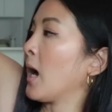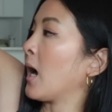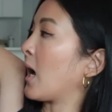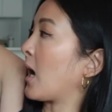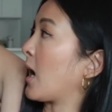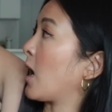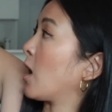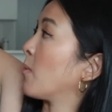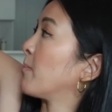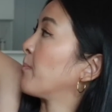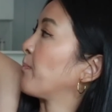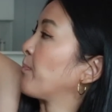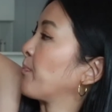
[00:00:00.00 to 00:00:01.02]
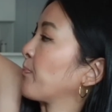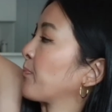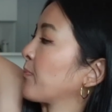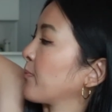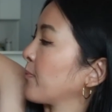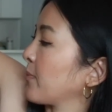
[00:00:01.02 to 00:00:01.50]

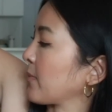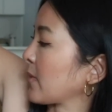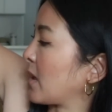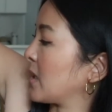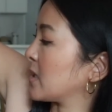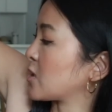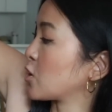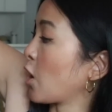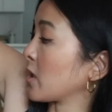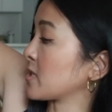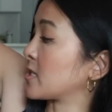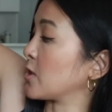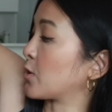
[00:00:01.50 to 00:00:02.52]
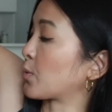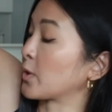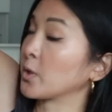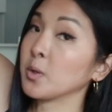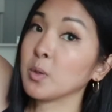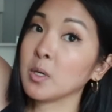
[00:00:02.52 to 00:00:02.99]
Um, it's not
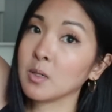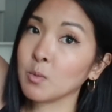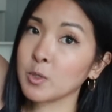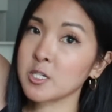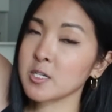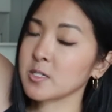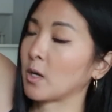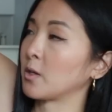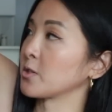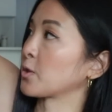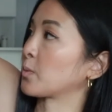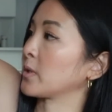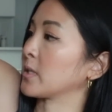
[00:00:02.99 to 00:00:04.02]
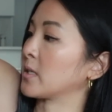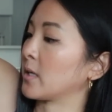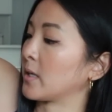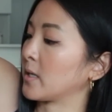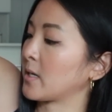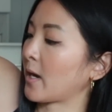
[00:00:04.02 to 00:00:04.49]
see-through, which is also really good.